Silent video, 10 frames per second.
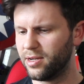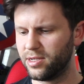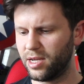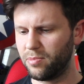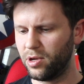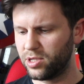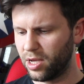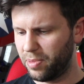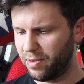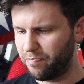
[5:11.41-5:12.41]
See, I'm using
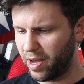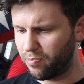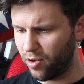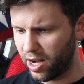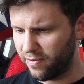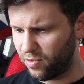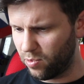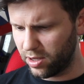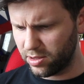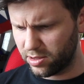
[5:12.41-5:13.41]
a bit of big brain for
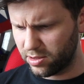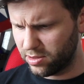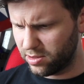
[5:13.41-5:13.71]
once.